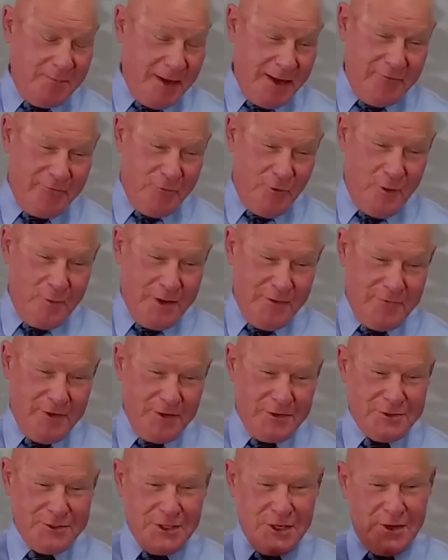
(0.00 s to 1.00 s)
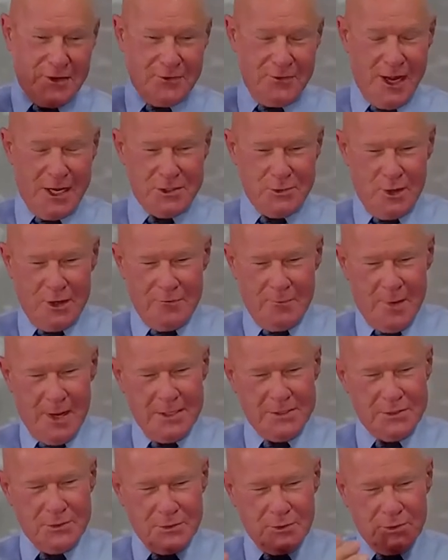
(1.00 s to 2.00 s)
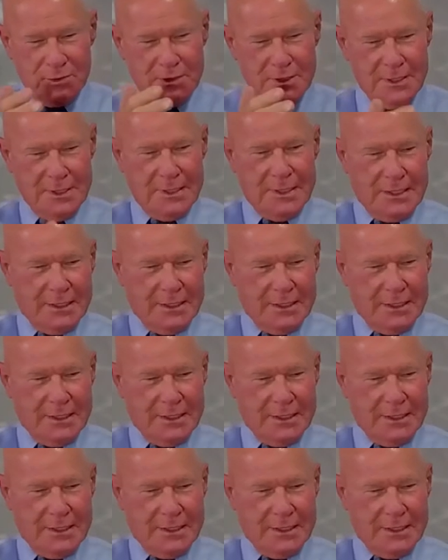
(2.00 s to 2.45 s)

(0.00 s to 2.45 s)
my formative years there, graduated from high school,